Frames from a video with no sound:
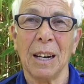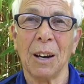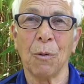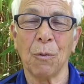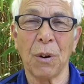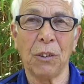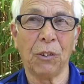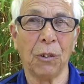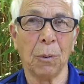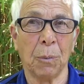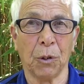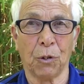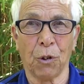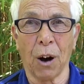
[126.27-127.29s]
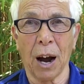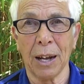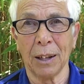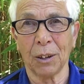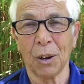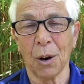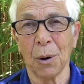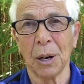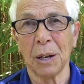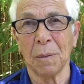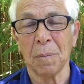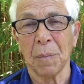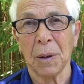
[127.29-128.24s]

a reasonable trial going,